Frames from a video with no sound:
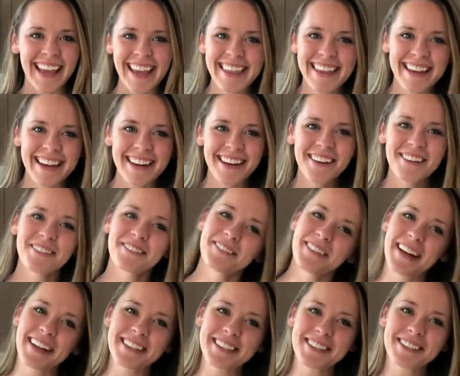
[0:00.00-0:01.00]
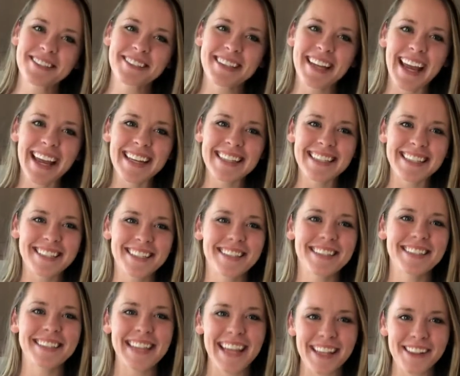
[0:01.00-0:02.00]
Hey there, registered
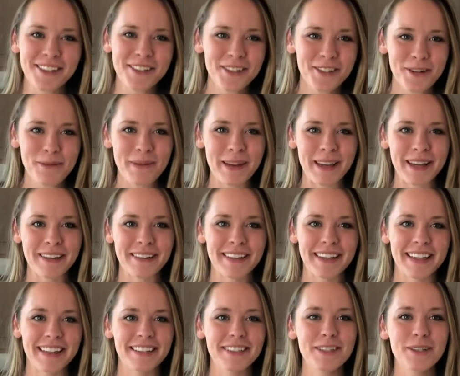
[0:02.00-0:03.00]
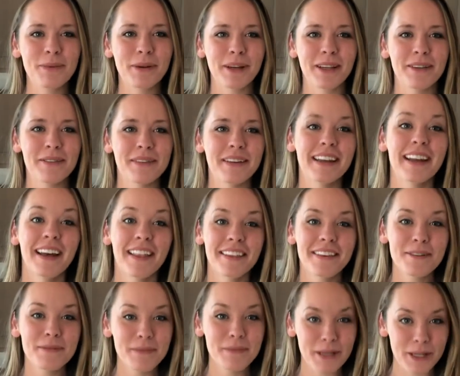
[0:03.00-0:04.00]
dietitian Taylor Schomaker here to bring you
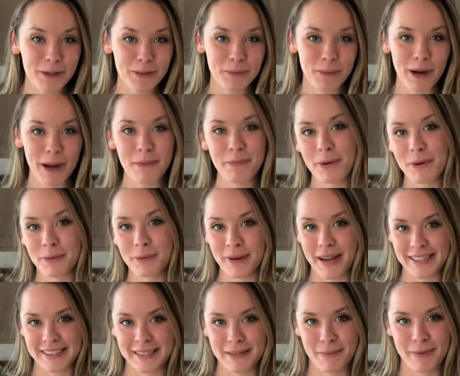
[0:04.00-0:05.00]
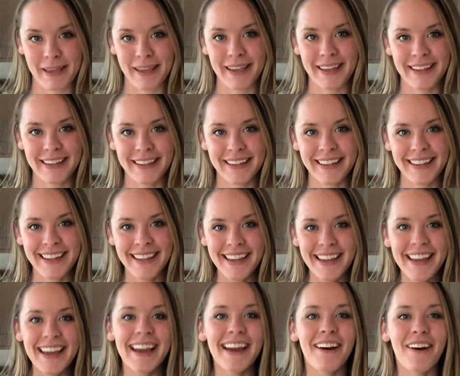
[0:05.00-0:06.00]
another meal prep recipe.
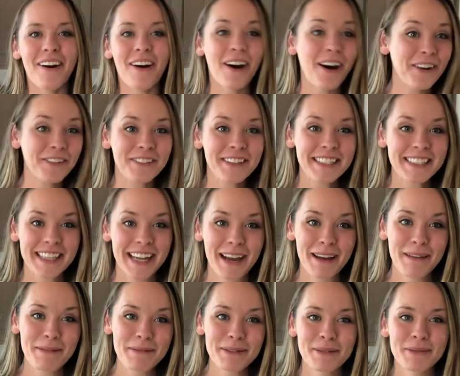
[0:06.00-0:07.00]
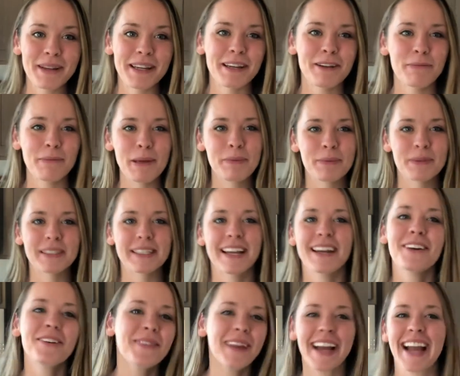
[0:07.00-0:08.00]
Oftentimes we hear people say,
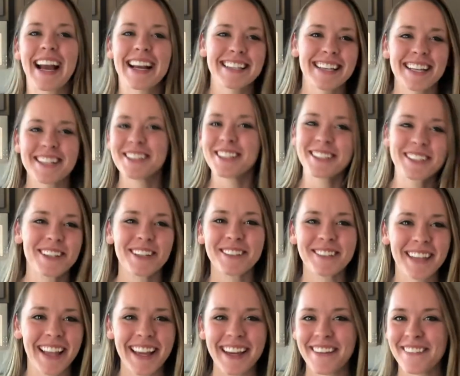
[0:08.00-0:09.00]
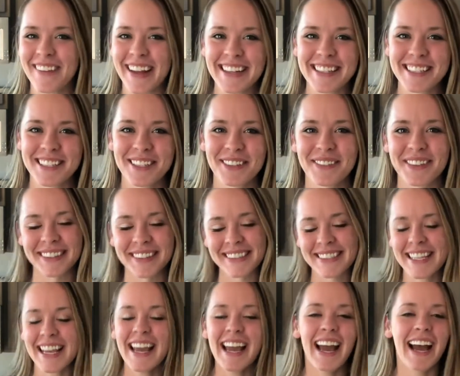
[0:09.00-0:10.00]
oh my gosh, I just don't like vegetables.
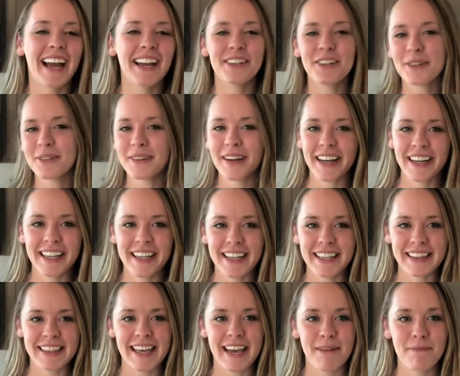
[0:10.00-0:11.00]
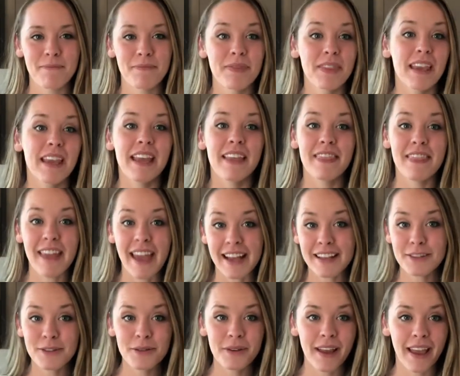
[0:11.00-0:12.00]
I don't want to eat them. And
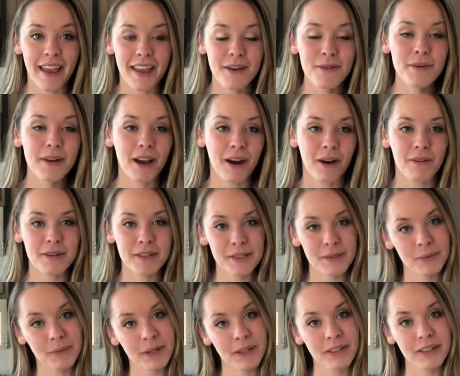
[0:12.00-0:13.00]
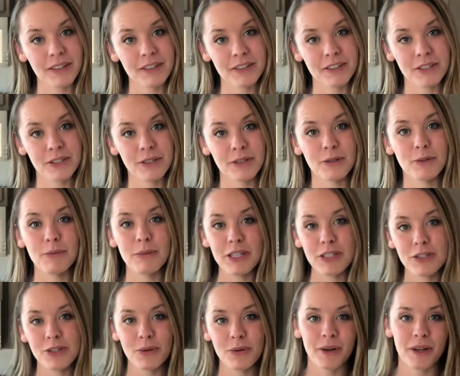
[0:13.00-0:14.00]
that's okay, we always work to
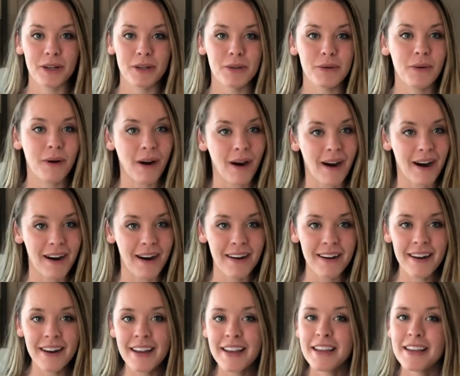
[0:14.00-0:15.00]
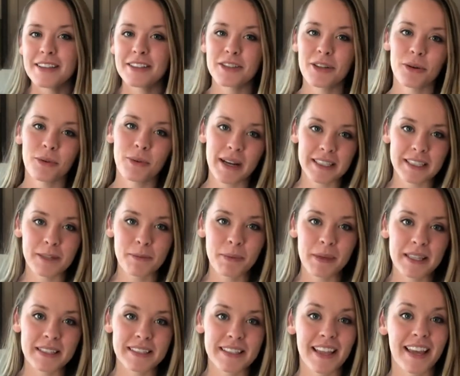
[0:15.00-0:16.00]
meet you where you are. So
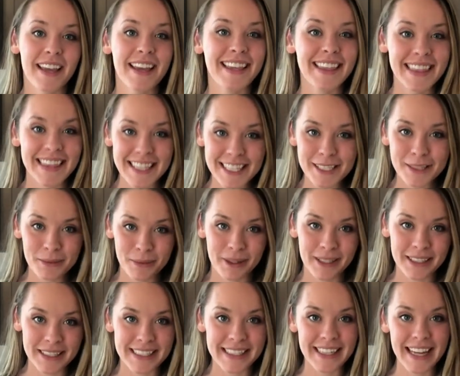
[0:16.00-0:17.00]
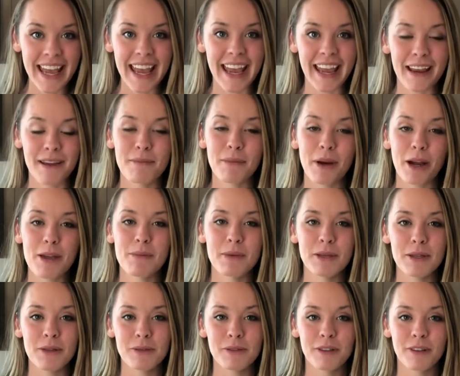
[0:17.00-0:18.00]
recipes like this one today might be
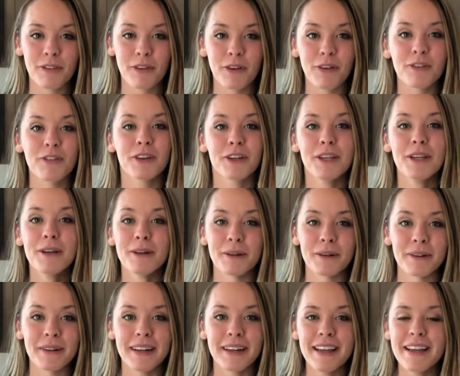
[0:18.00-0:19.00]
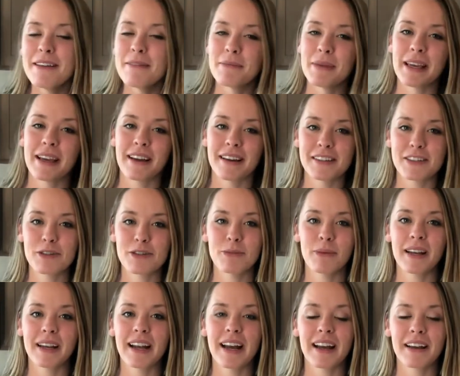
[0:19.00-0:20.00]
useful for you because you
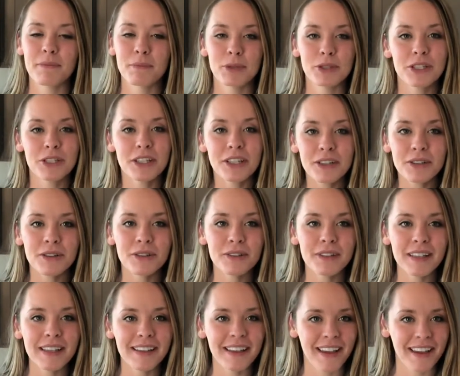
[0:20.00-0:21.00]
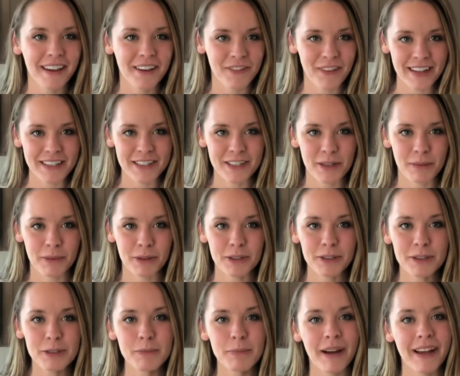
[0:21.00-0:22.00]
might not particularly like
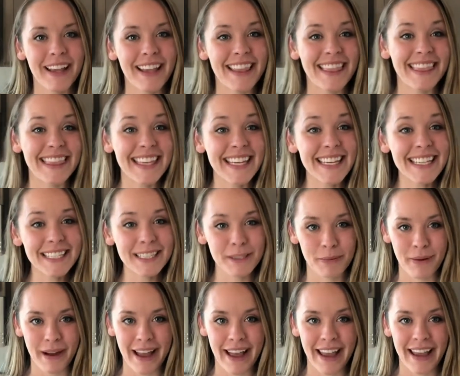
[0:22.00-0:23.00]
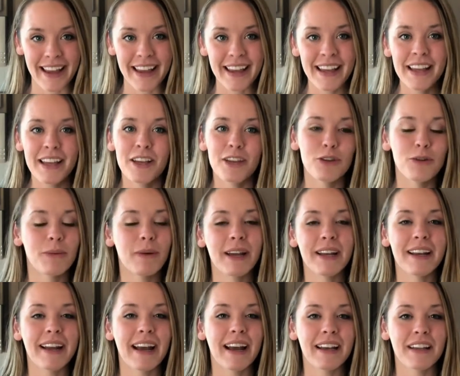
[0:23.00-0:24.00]
vegetables, but in this way, you
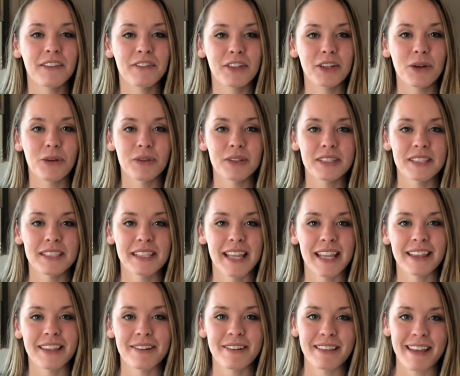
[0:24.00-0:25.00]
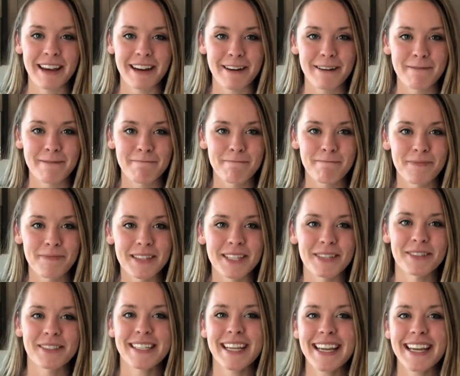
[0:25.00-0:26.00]
might not even notice that they're there.
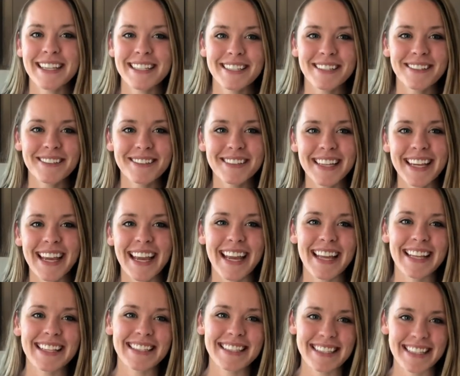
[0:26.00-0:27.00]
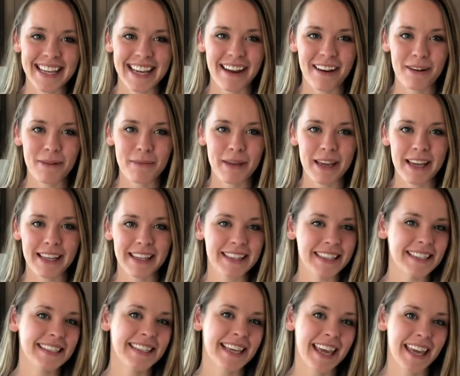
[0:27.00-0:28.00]
So stay tuned and see how to make
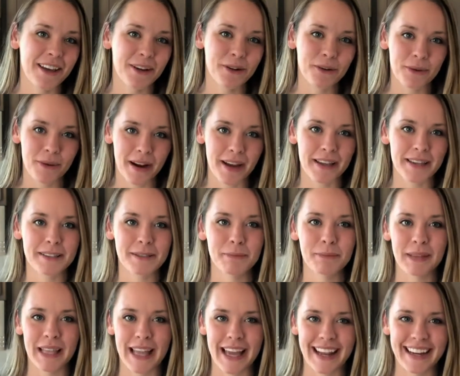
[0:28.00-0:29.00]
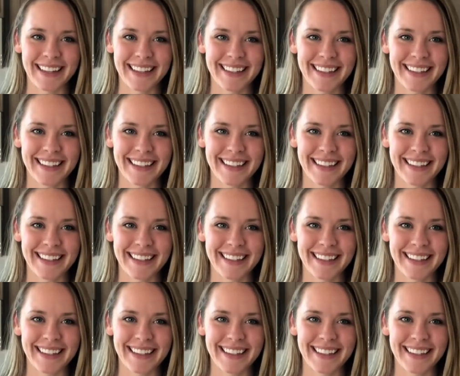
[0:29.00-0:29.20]
this kale rice blend.